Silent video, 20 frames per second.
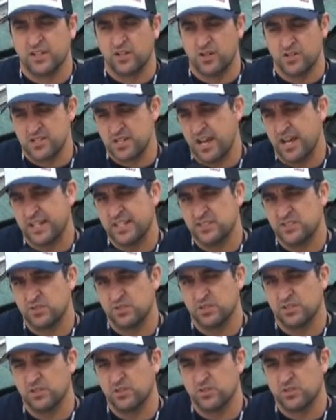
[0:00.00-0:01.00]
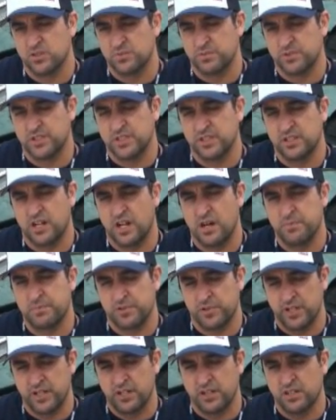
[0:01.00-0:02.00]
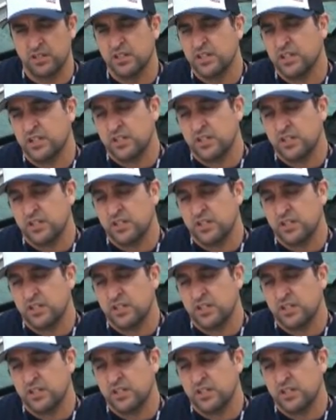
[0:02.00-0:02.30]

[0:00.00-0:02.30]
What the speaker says: or talking to a local marine operator,